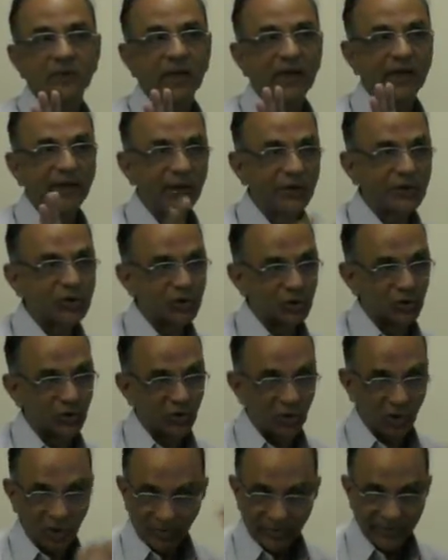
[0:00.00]
and it should
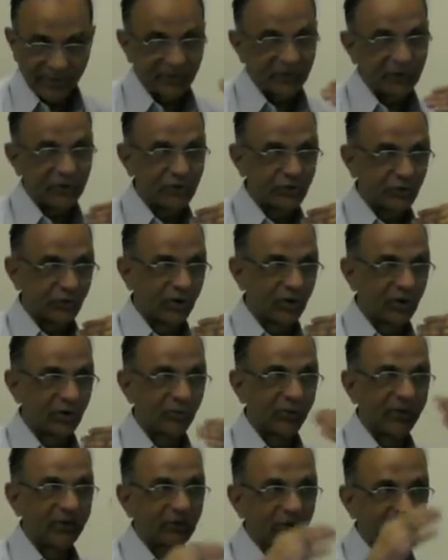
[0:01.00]
not be in the jugular
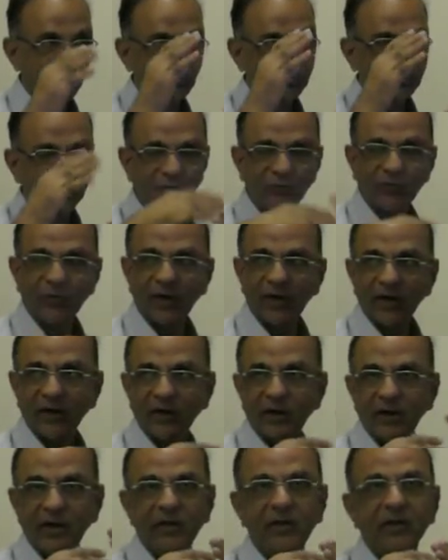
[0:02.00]
vein. So somewhere
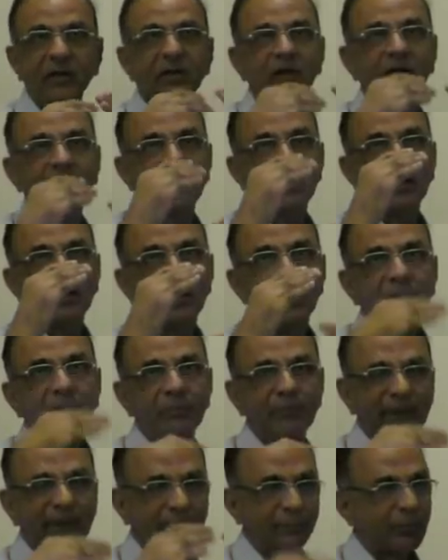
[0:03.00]
in the
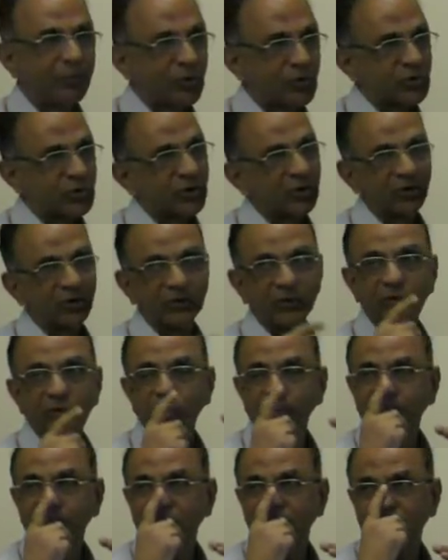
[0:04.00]
mid portion of the
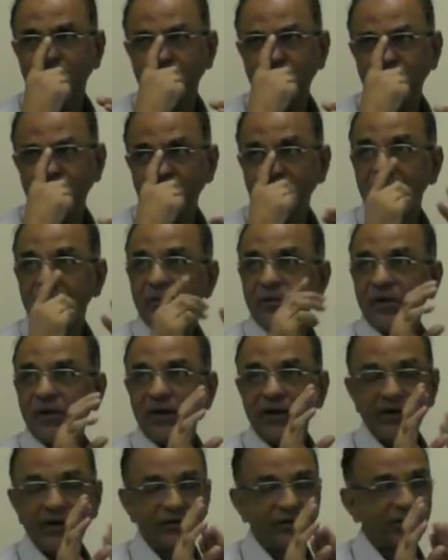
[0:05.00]
superior vena cava
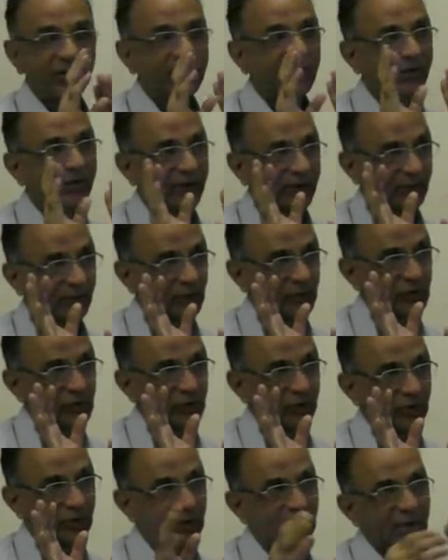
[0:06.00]
is the correct
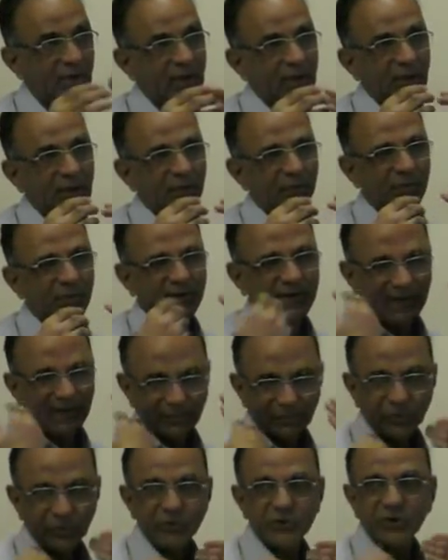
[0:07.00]
position. But
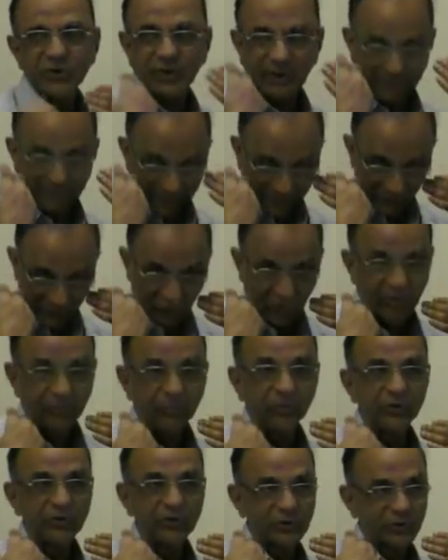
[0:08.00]
that position depends on the
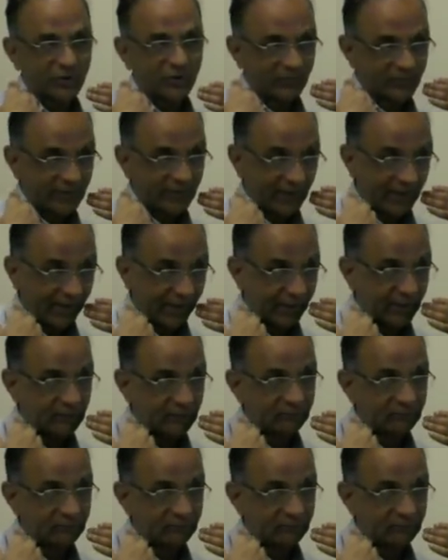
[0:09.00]
position of the neck.